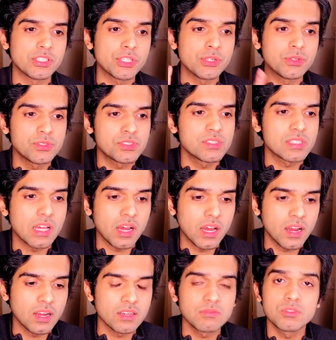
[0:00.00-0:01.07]
use
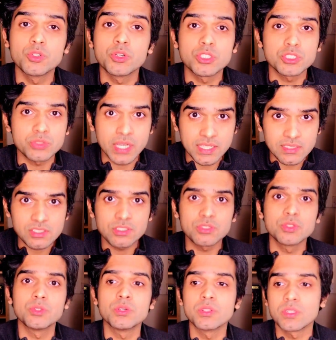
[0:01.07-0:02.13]
Google Trends,
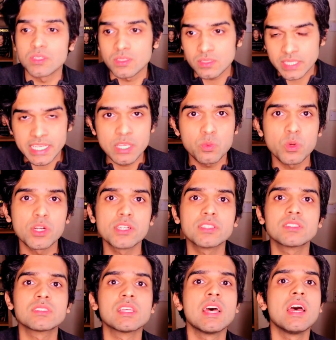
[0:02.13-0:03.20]
Google
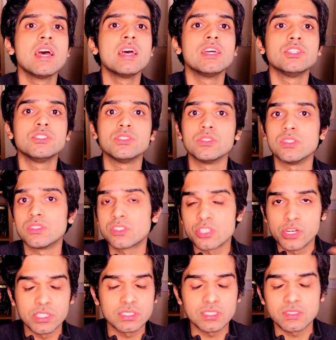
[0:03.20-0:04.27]
keywords
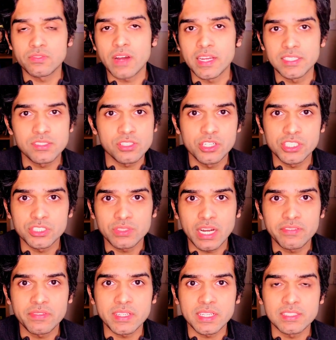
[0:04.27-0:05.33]
to find search
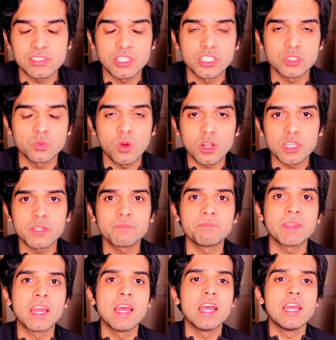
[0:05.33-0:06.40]
traffic and search volume.
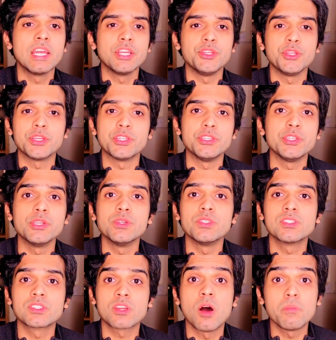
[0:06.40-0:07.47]
You could
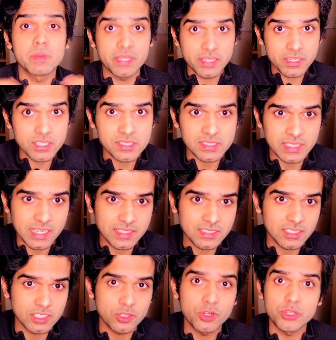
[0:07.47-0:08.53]
use competitors'
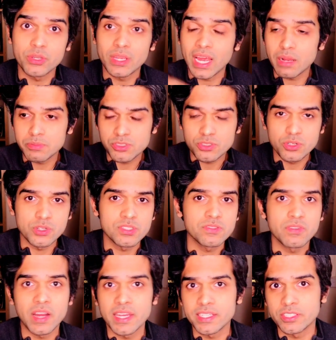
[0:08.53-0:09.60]
data, go to app stores,
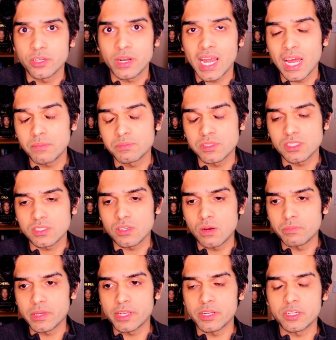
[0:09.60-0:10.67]
find your app's
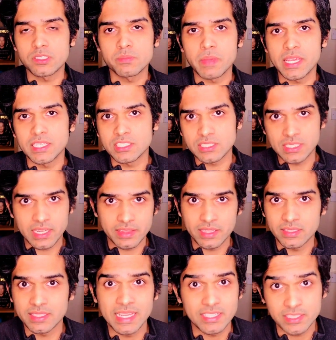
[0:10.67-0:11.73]
competitors page, and then
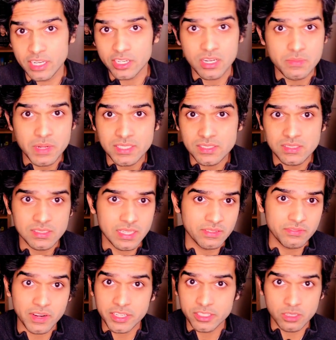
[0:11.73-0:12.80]
get the comments and
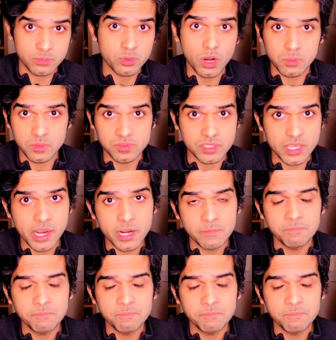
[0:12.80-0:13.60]
find out problems there.